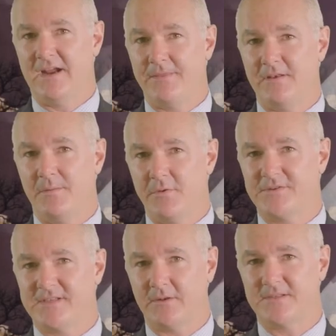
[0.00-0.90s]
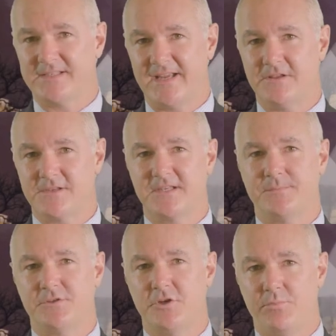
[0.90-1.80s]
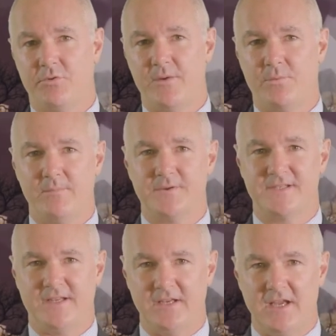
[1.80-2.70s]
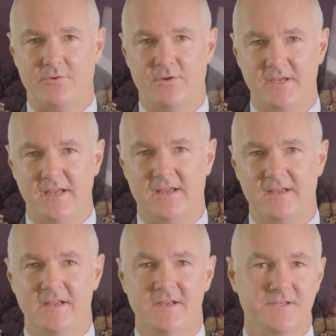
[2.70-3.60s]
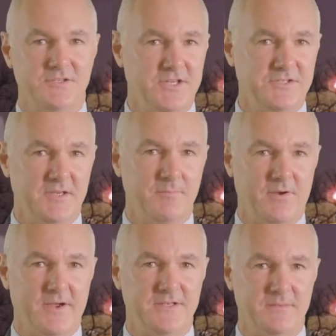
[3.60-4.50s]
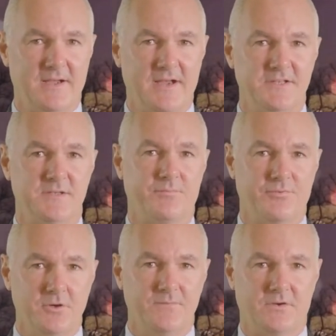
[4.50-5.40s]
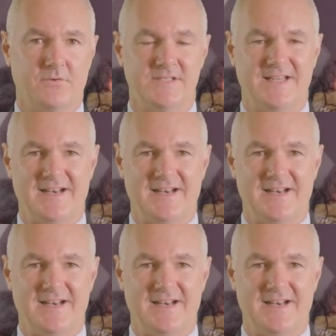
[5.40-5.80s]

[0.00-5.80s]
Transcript: and the number of settled sales is up 2.1% year on year, suggesting buyer demand has improved across